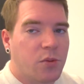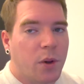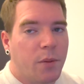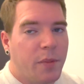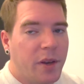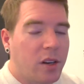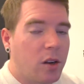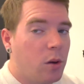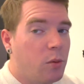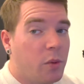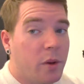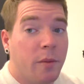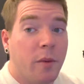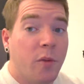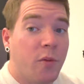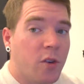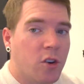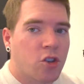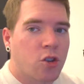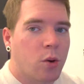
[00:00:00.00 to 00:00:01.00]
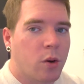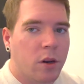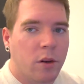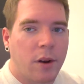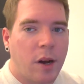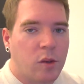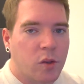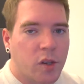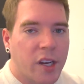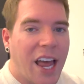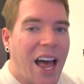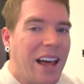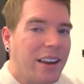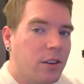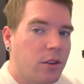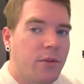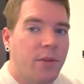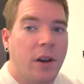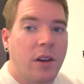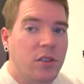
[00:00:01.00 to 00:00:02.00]
where Bitcoin will be for sure around one
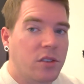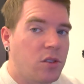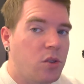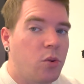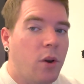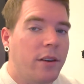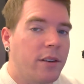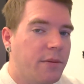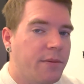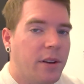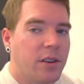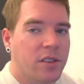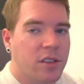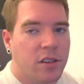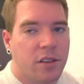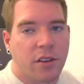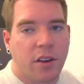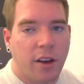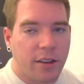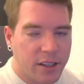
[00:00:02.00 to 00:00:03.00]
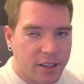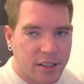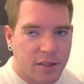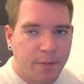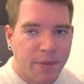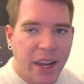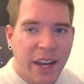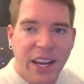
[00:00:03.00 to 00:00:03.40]
hundred thousand, two hundred thousand dollars